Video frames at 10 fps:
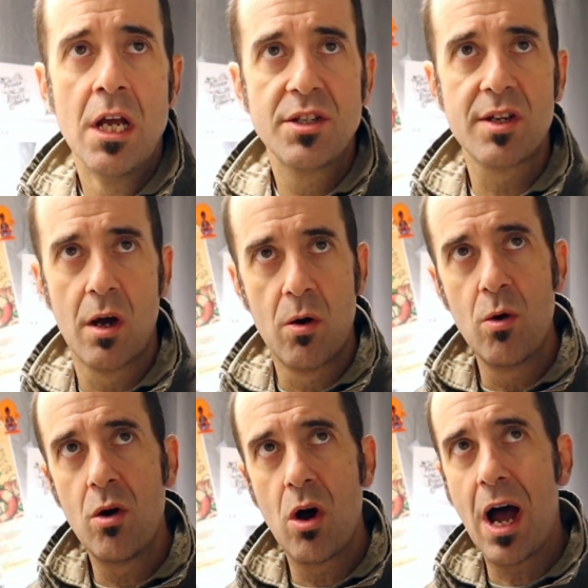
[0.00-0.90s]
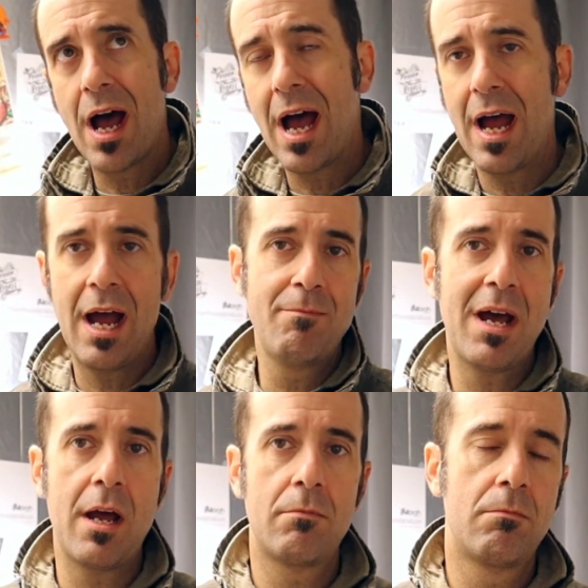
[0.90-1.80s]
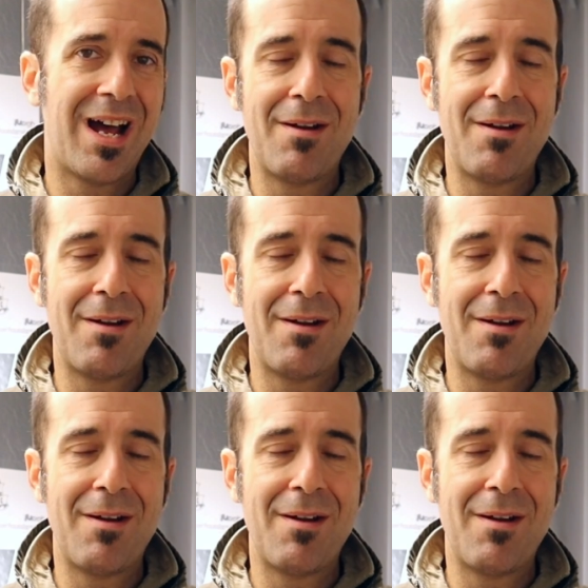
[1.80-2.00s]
So I'm not